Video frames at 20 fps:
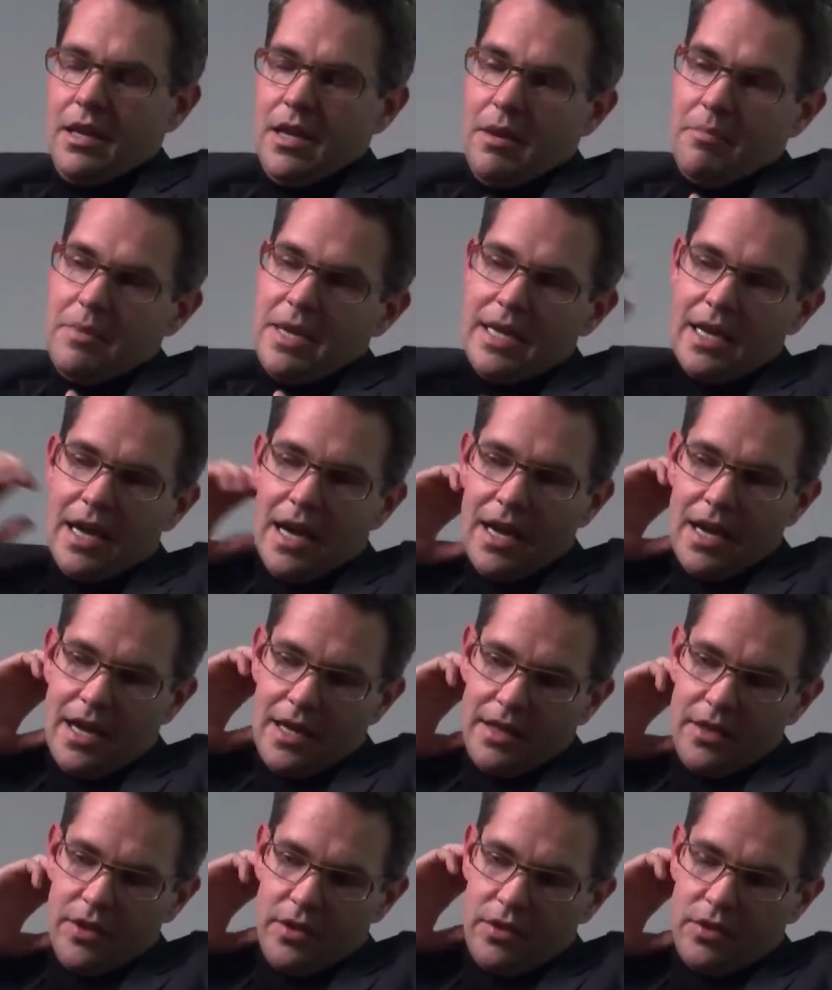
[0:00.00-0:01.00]
I mean,
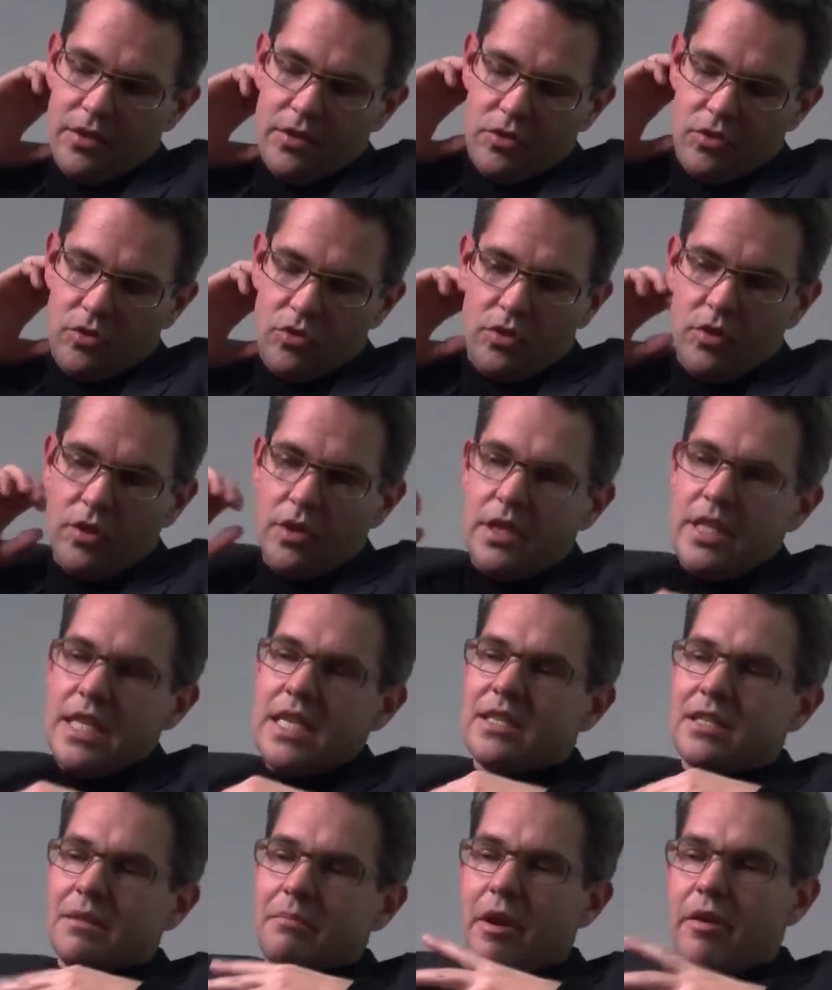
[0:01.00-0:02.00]

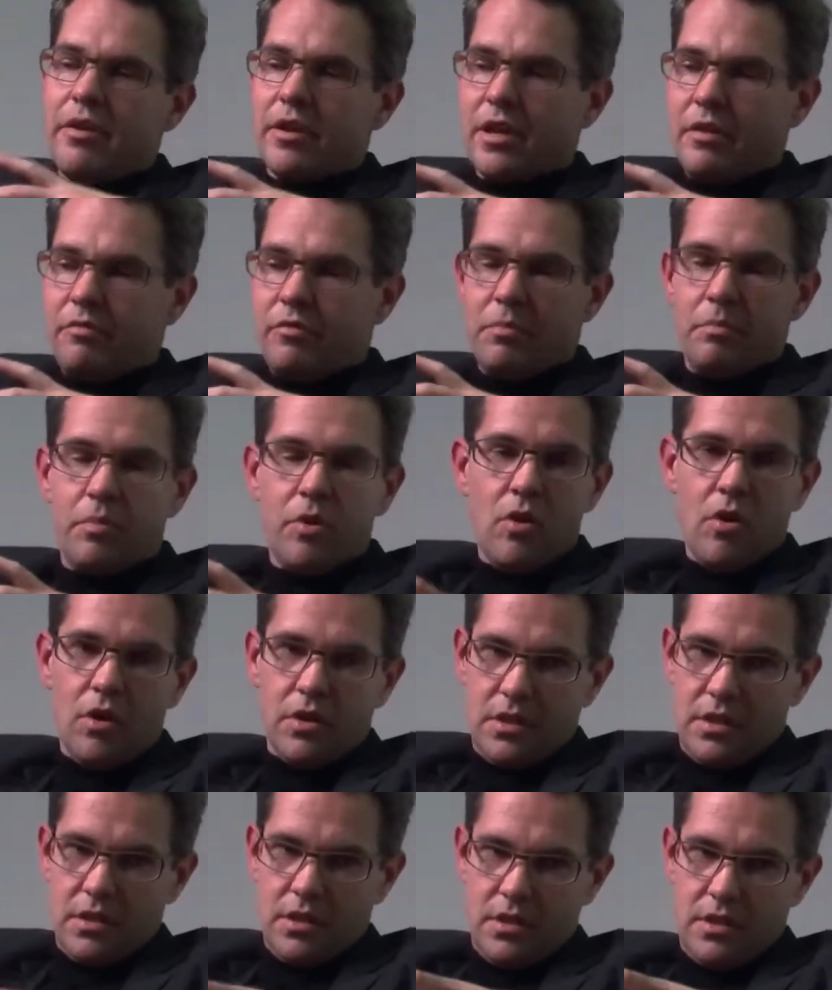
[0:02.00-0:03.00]
these American
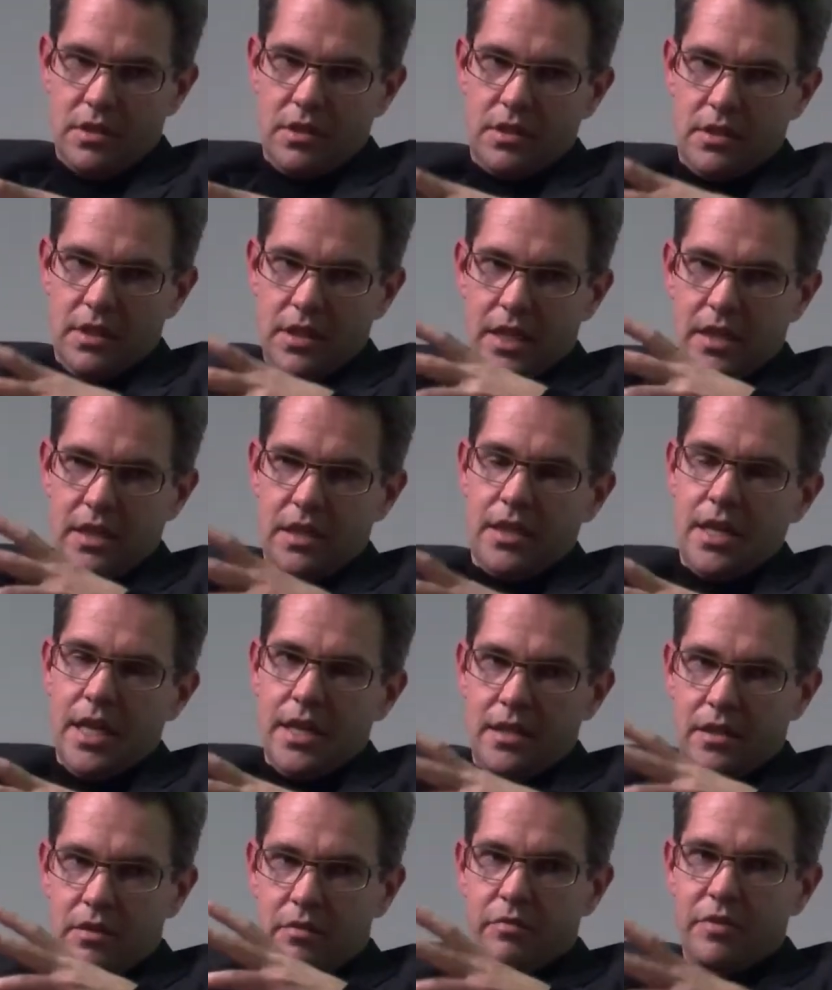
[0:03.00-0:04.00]
reports that,
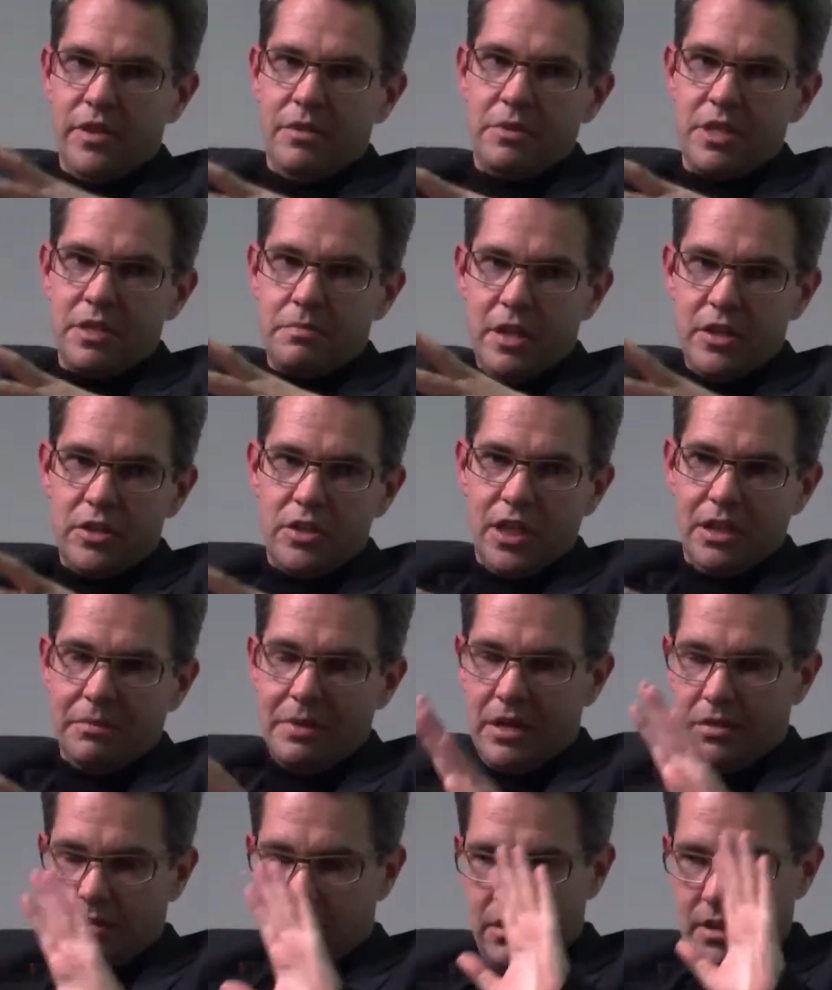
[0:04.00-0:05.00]
that the film is mentioning
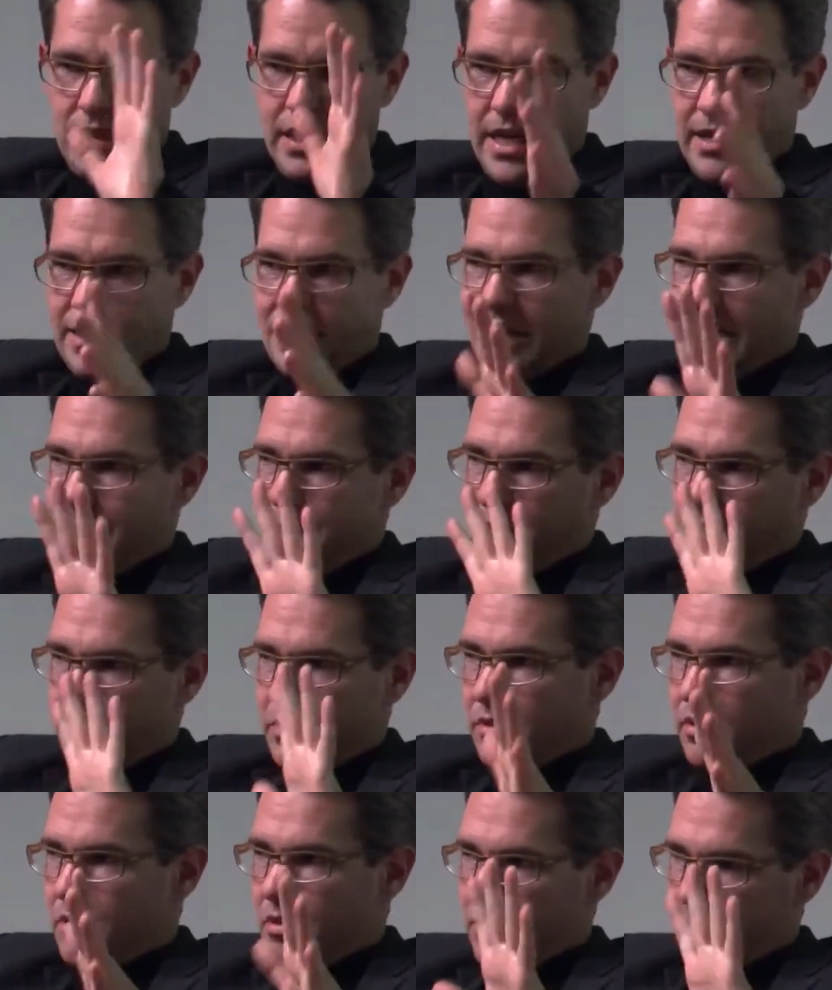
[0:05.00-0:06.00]
about the landscape of
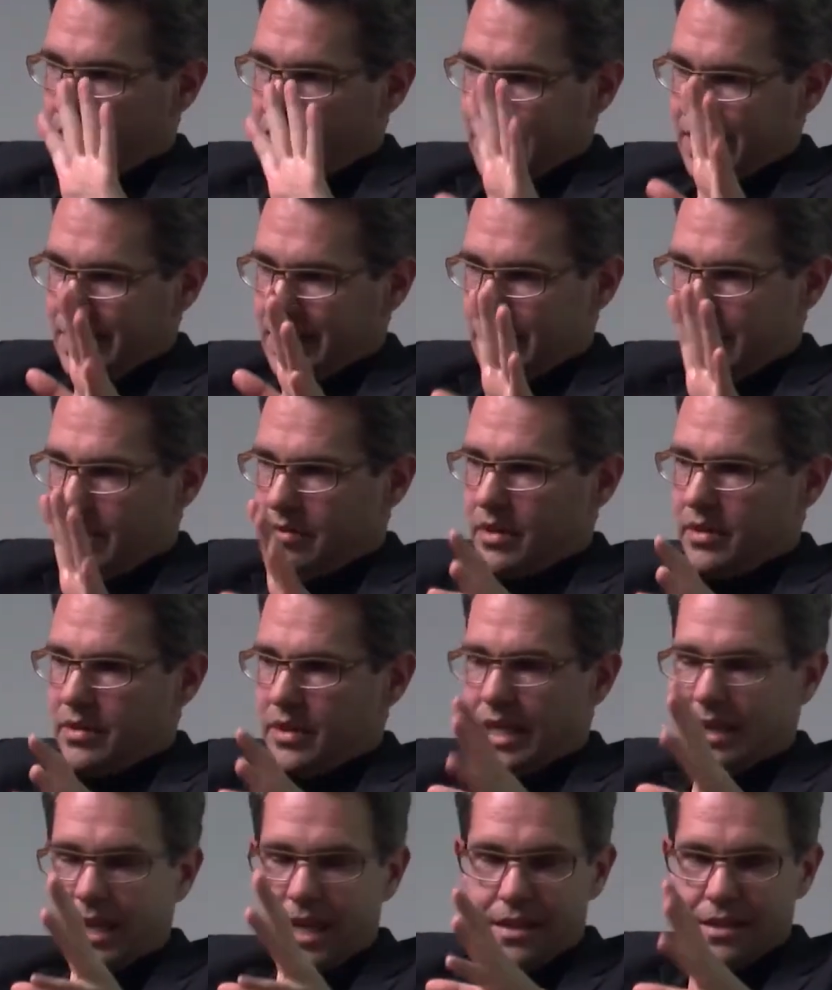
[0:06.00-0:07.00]
thorns, et cetera,
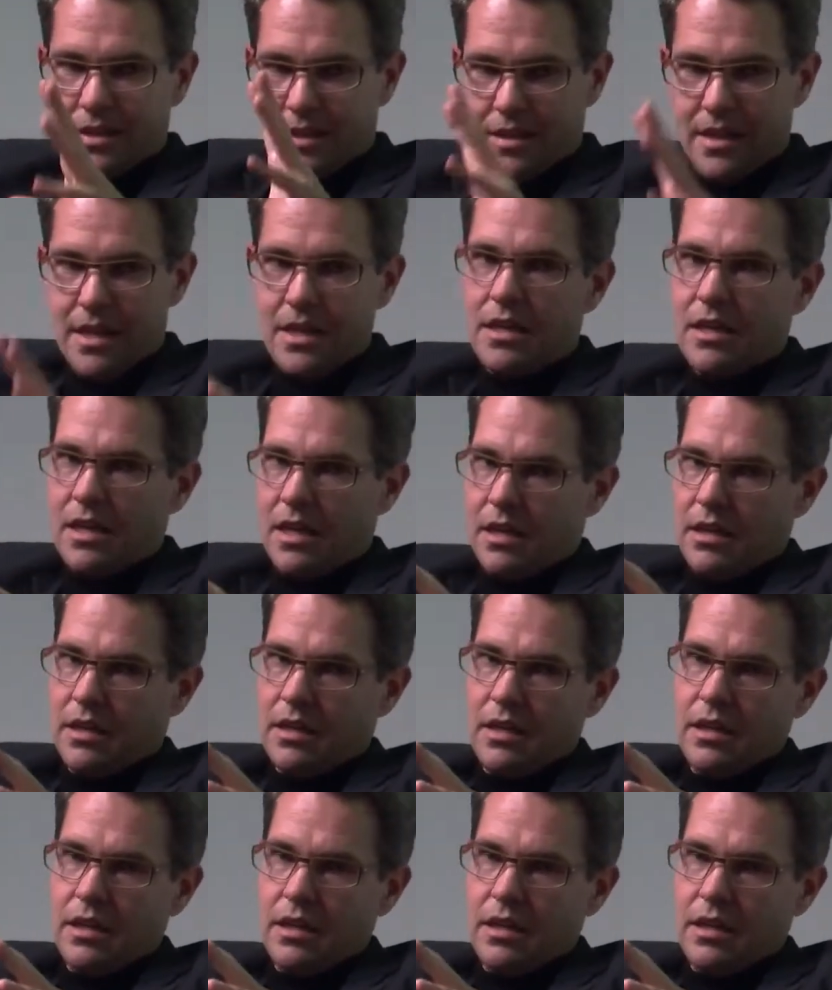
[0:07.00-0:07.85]
that, that thinking,